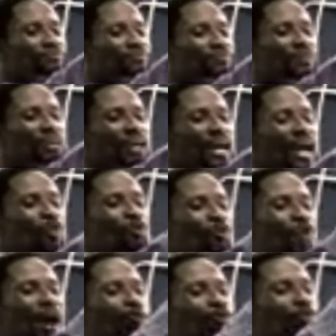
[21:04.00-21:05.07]
and go and
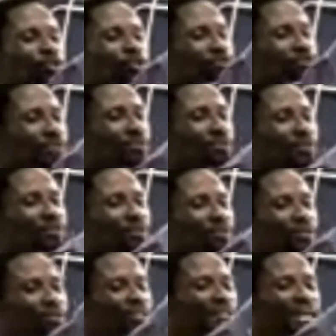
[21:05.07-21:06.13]
wash
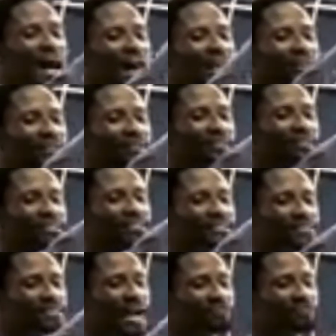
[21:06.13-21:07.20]
their dishes
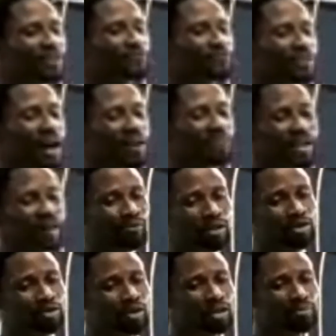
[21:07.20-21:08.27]
after what do you call a
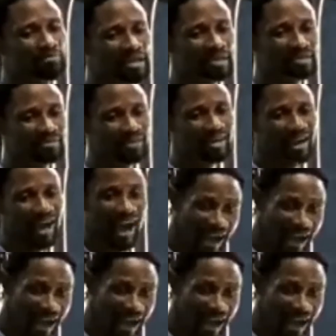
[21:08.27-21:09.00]
meal. Hey.